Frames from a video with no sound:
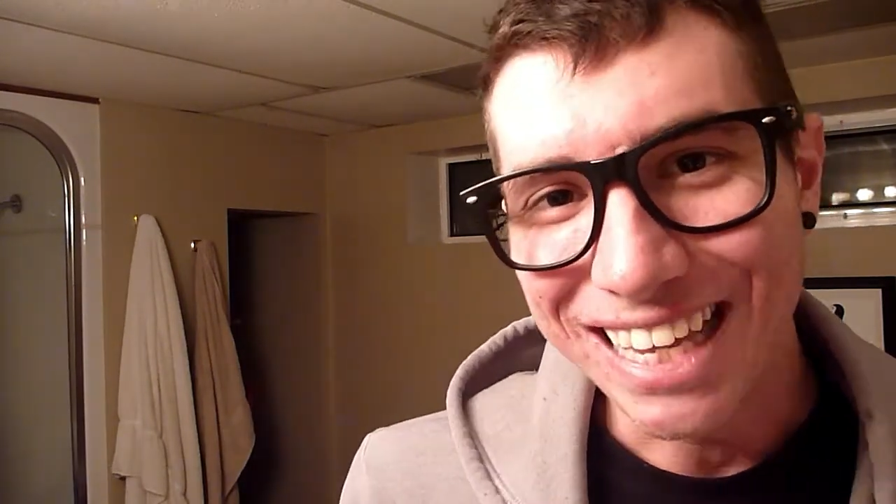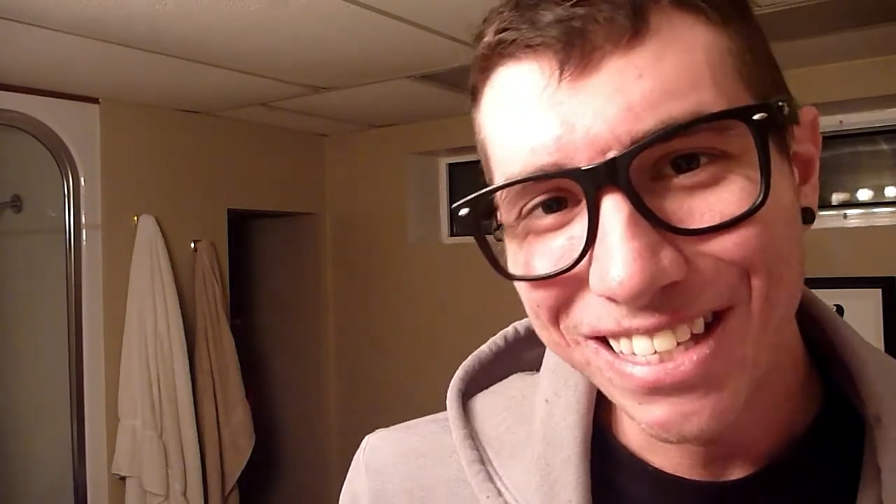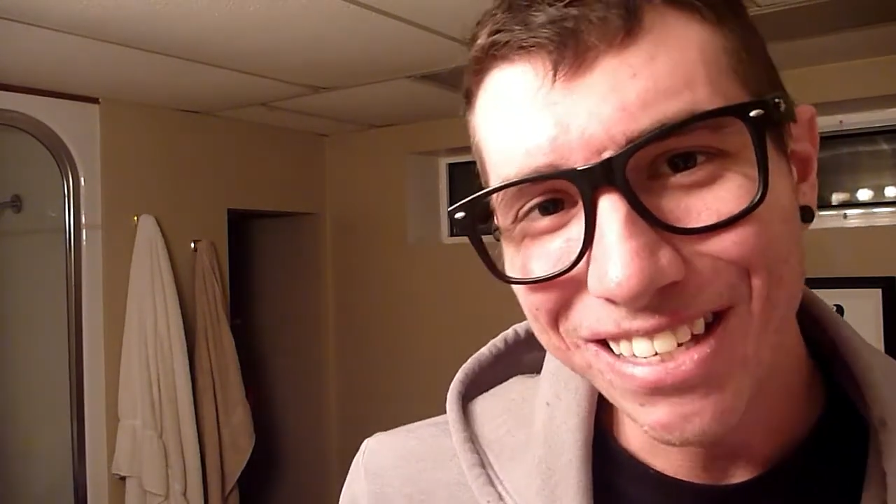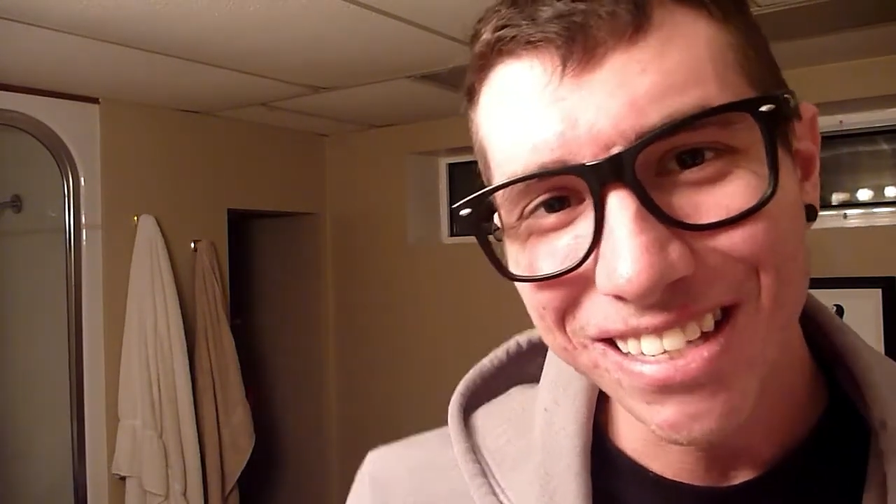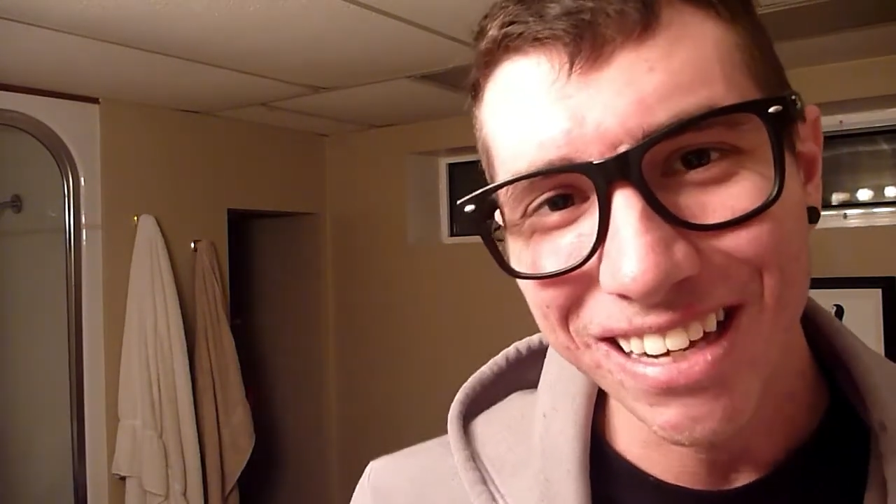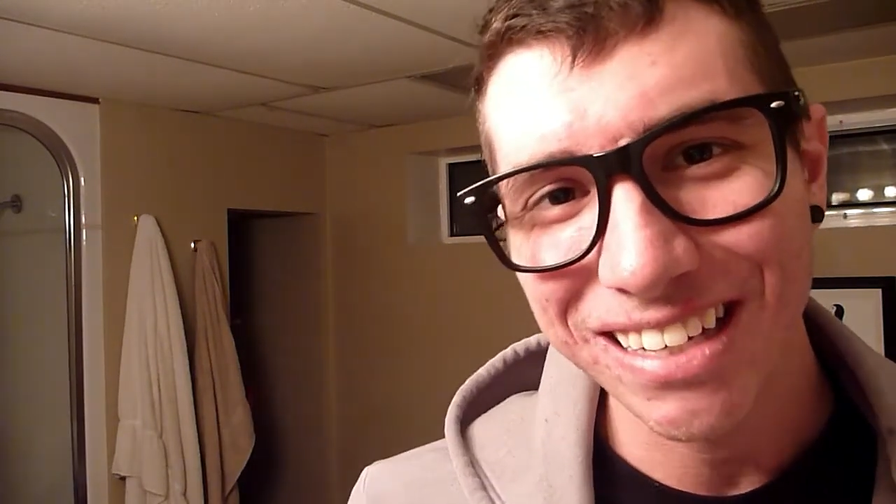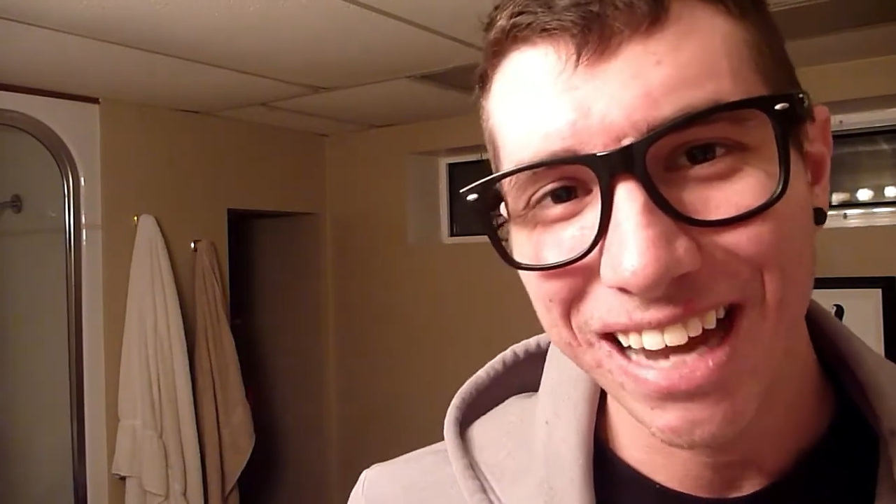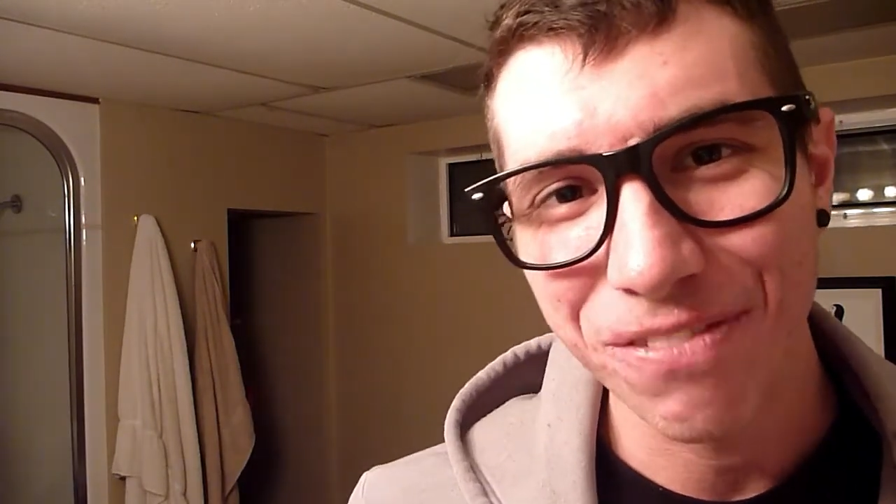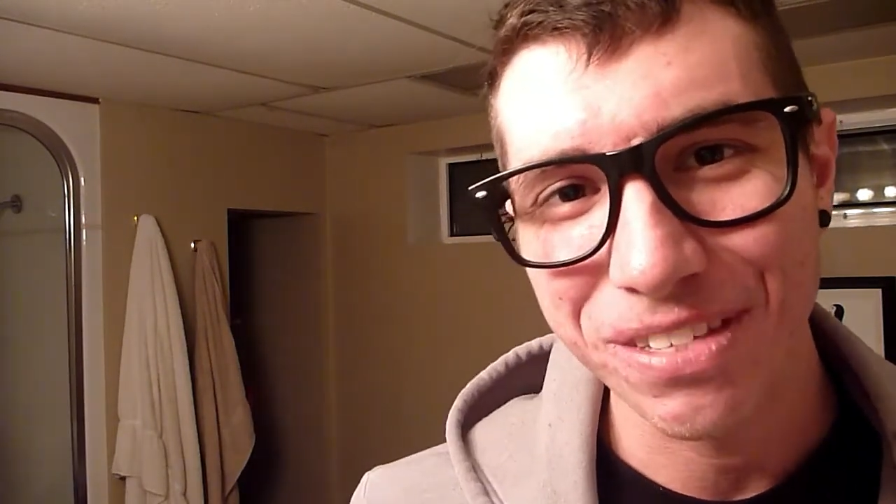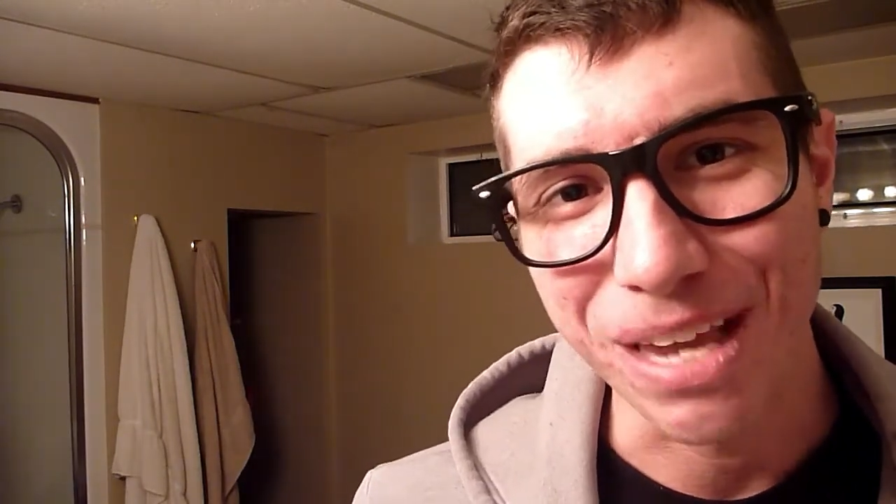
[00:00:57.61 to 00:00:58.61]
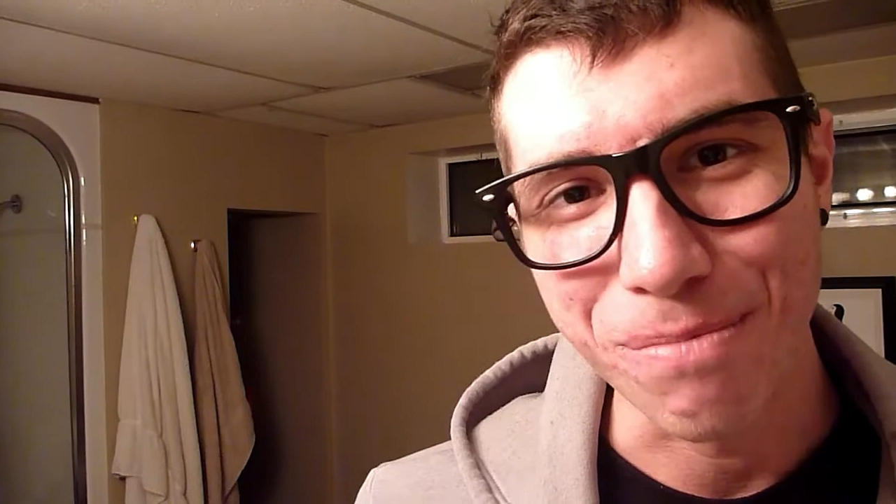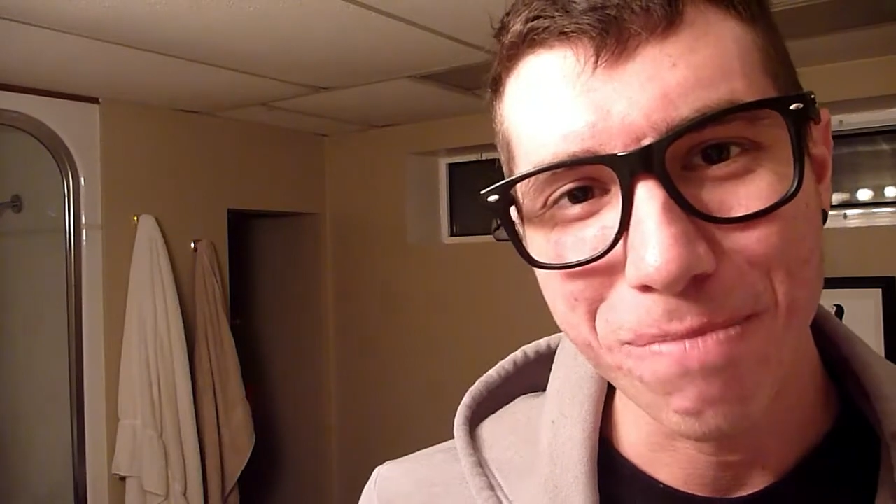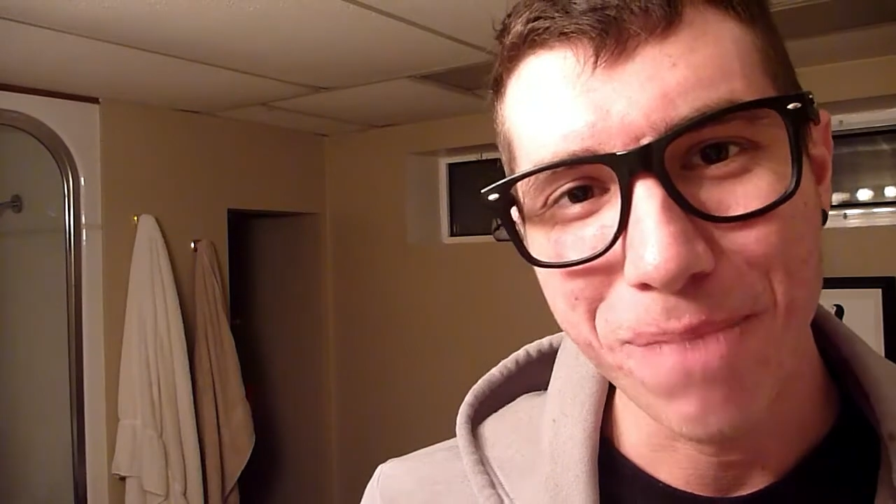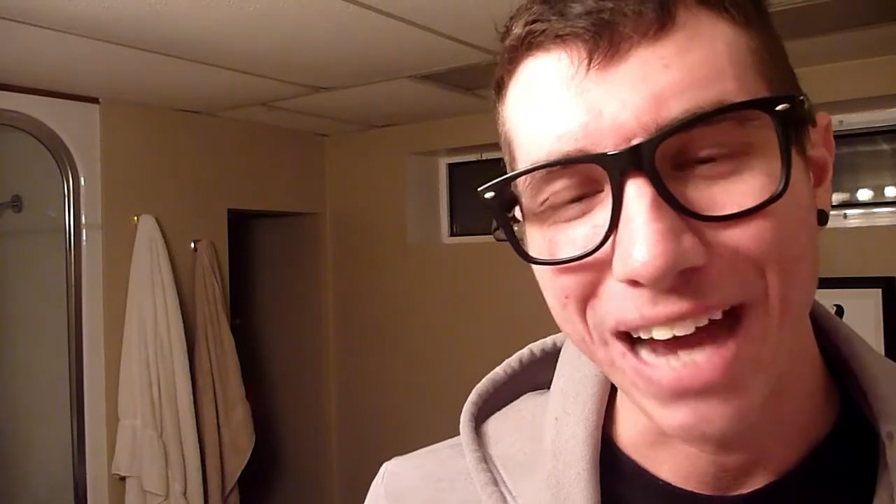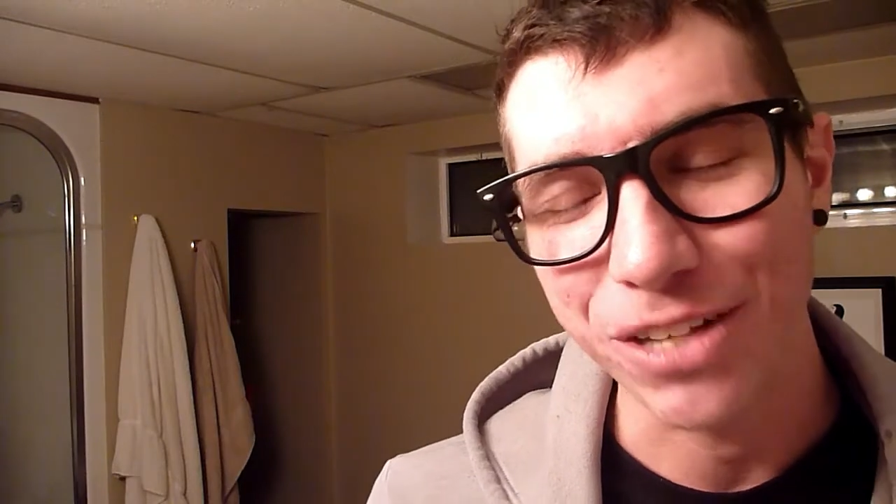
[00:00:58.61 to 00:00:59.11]
it's just not gonna have the same
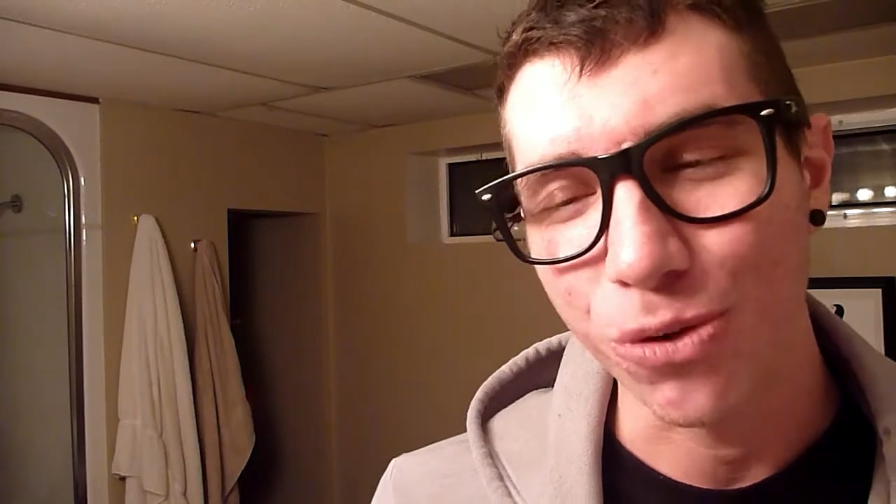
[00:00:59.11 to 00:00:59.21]
impact.